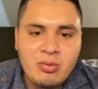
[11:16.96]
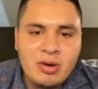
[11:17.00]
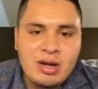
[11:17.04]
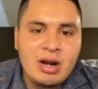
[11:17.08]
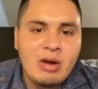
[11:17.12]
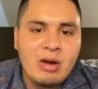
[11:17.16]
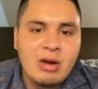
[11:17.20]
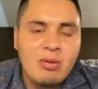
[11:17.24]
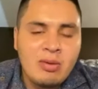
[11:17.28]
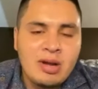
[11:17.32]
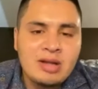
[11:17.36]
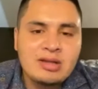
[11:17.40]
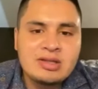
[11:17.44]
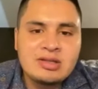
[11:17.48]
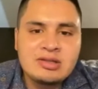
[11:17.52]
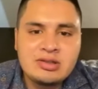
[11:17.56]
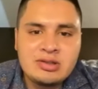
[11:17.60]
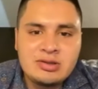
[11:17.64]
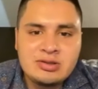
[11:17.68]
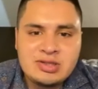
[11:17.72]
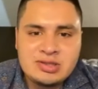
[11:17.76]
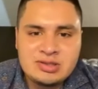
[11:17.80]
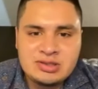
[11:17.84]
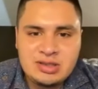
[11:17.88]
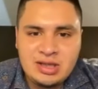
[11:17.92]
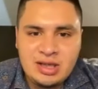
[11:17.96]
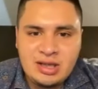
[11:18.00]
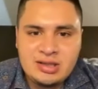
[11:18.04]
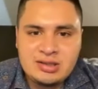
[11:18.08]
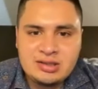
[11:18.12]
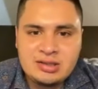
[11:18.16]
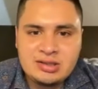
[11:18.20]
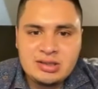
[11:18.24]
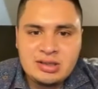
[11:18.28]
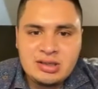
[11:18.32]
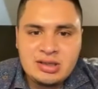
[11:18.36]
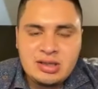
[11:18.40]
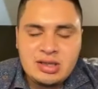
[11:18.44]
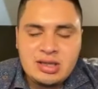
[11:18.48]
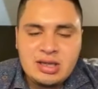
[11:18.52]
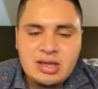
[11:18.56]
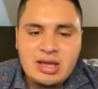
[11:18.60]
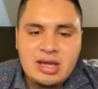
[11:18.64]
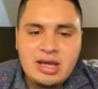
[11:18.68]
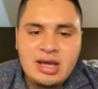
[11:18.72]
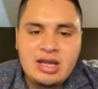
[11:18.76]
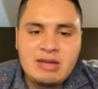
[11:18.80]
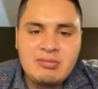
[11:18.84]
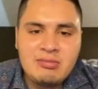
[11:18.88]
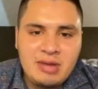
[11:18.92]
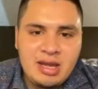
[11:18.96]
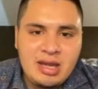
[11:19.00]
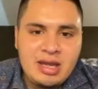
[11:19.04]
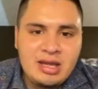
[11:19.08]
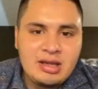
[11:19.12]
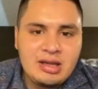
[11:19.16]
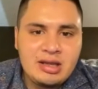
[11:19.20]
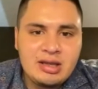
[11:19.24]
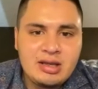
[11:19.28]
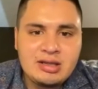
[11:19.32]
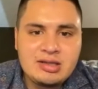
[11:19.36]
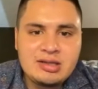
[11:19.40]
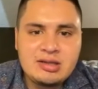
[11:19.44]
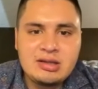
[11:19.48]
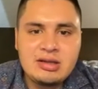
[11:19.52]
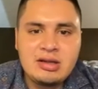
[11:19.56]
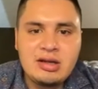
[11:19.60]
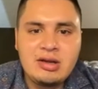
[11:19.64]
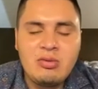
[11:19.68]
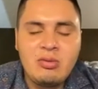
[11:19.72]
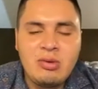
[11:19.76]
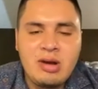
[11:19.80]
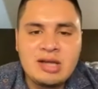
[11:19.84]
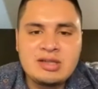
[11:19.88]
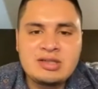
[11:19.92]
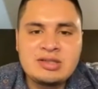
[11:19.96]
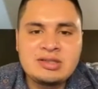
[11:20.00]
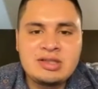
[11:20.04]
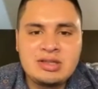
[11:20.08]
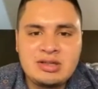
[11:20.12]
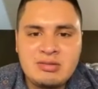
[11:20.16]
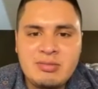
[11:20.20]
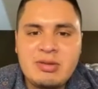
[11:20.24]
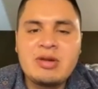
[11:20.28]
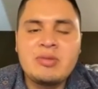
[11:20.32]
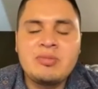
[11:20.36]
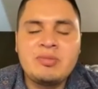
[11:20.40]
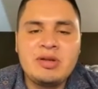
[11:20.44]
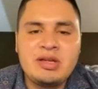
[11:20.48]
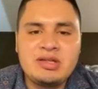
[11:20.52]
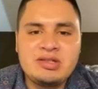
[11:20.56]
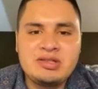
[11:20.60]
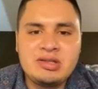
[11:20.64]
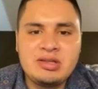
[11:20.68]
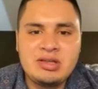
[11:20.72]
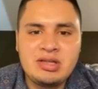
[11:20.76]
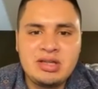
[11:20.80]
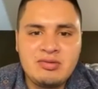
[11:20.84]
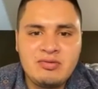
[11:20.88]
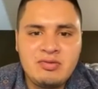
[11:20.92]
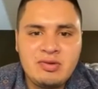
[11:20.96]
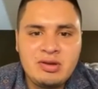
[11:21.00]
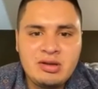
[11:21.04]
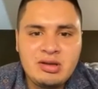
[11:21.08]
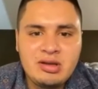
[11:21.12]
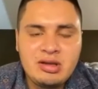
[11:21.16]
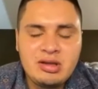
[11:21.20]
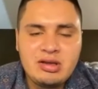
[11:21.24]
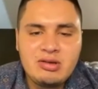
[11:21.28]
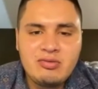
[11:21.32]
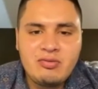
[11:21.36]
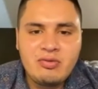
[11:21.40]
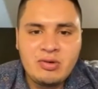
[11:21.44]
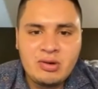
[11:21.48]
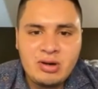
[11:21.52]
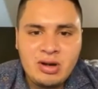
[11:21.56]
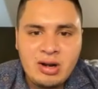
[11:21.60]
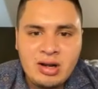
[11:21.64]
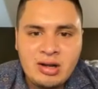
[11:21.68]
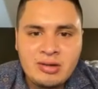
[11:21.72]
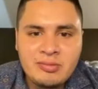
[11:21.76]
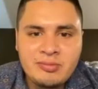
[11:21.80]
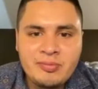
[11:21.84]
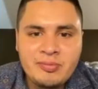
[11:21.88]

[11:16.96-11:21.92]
I want to do to change and make Washington a better place to live for all.